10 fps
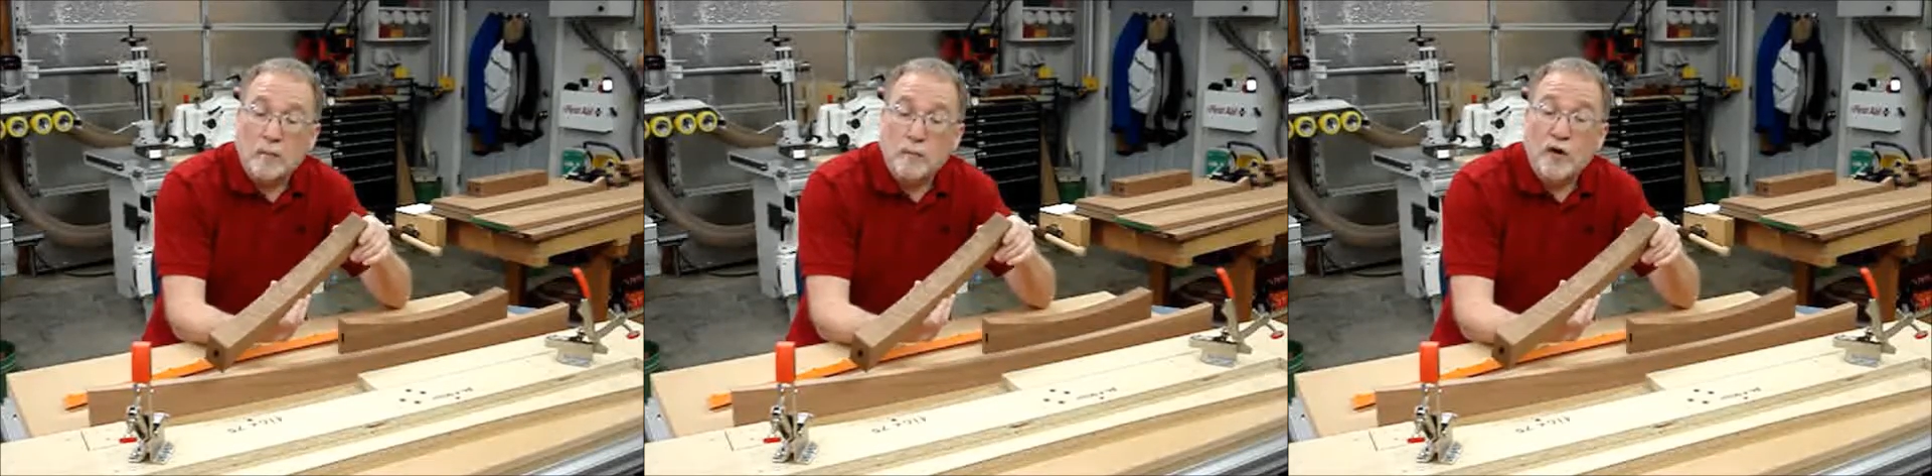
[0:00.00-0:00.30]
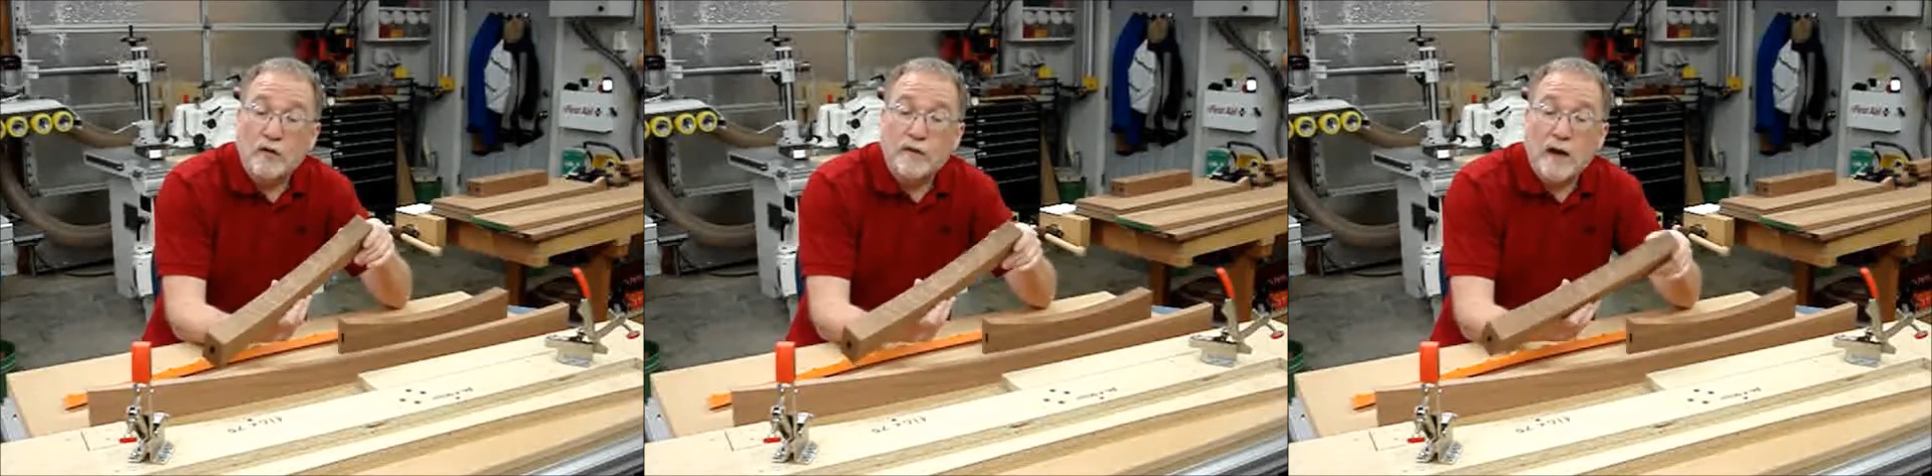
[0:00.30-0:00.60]

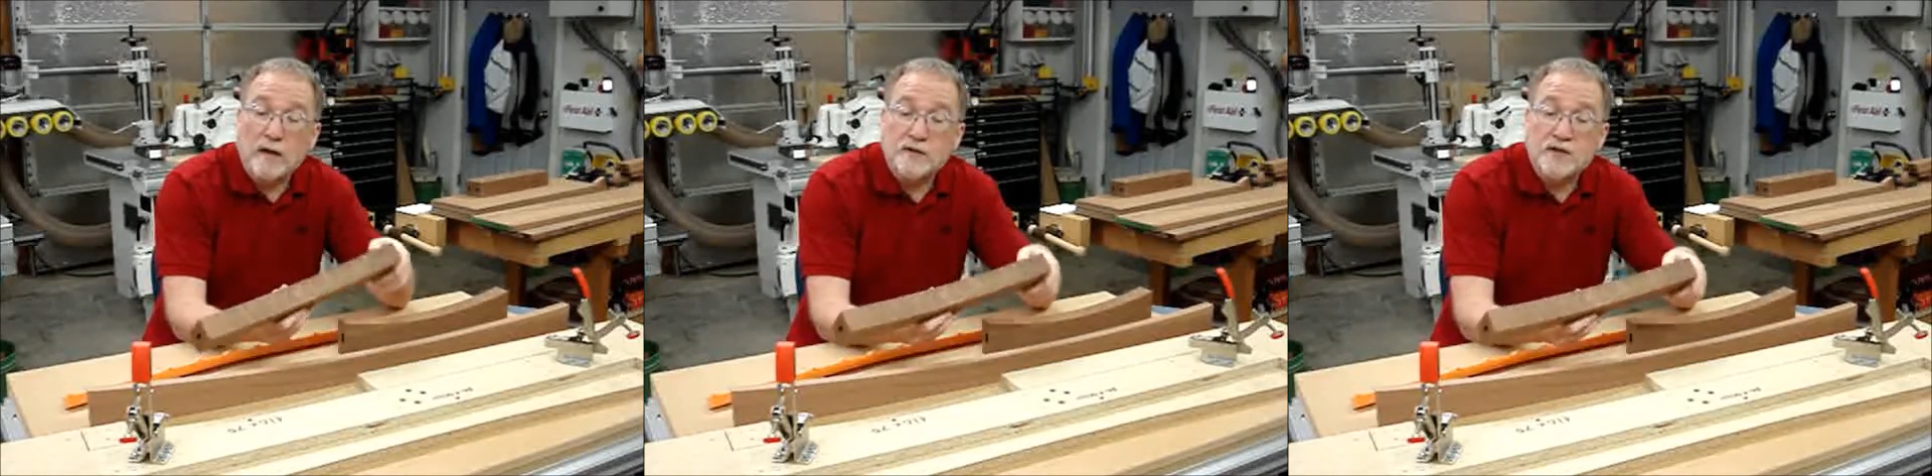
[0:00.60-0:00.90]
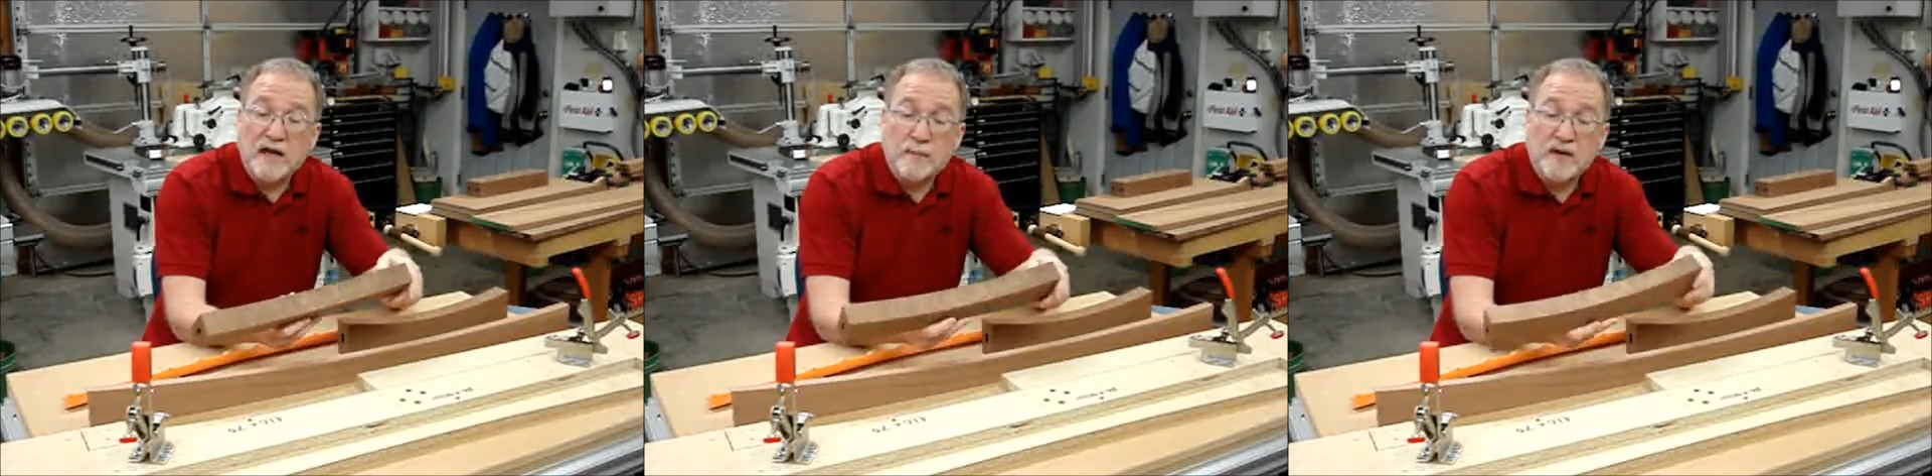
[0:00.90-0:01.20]
profile
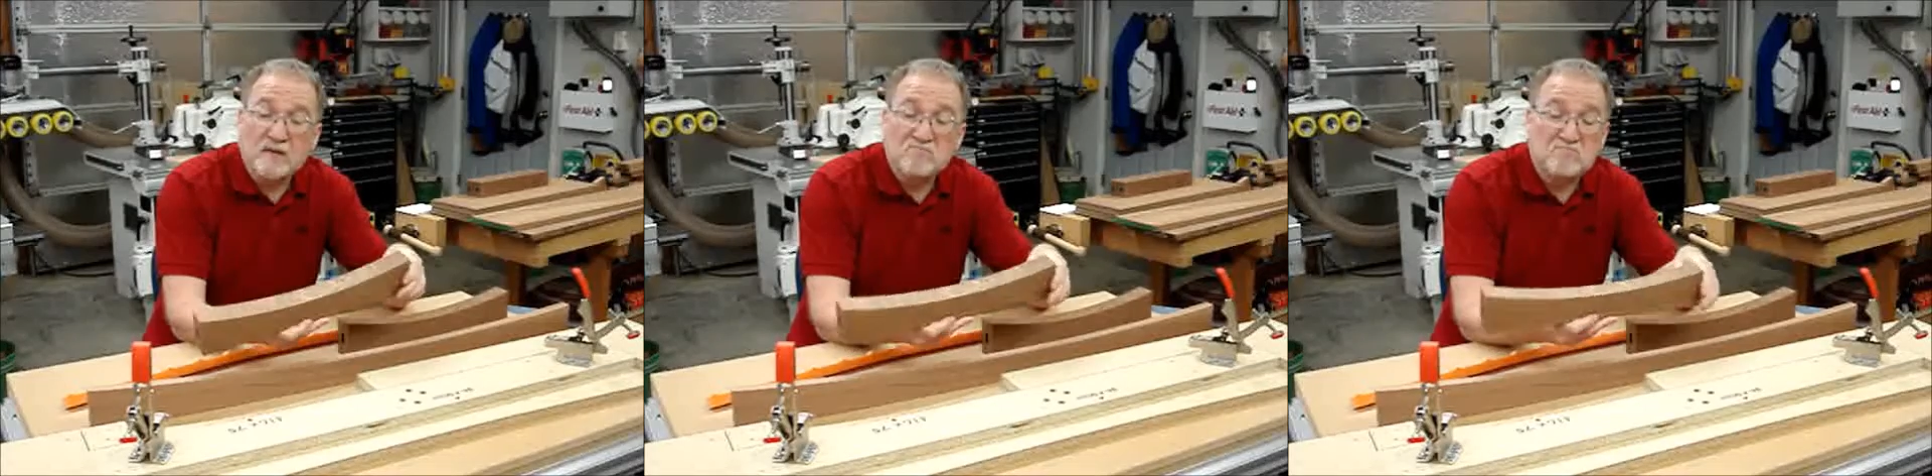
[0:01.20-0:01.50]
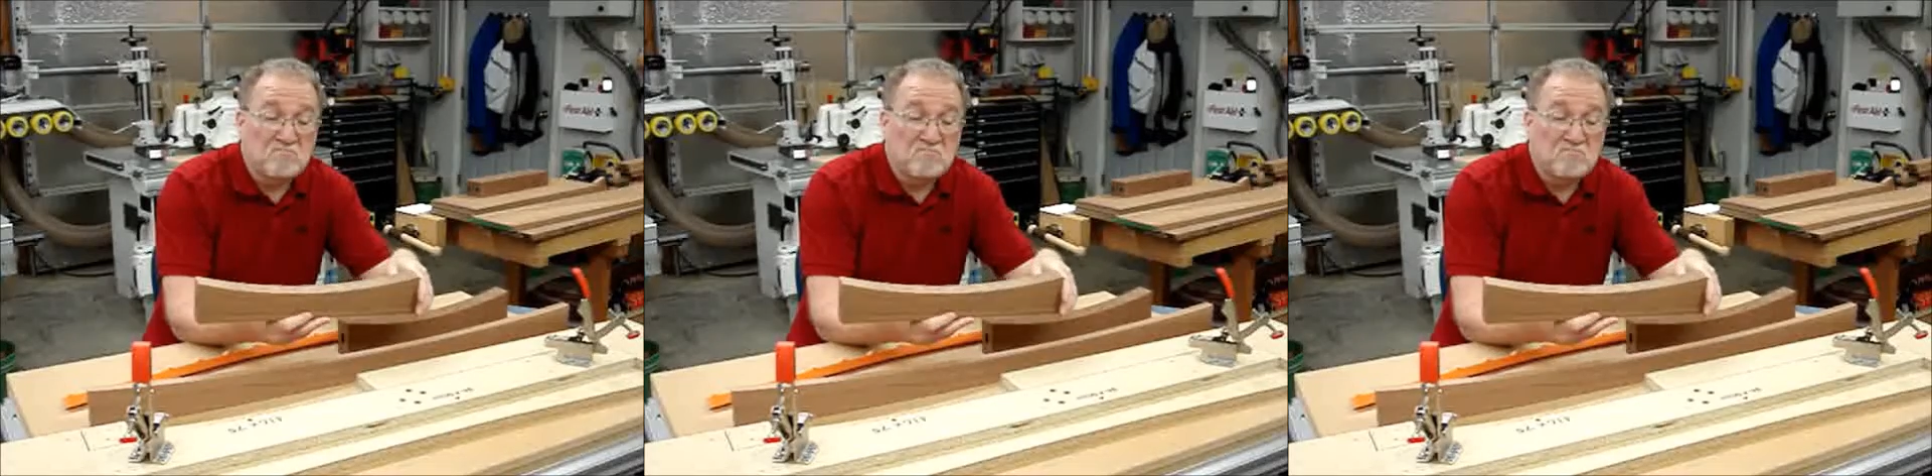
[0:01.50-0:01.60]
shaping,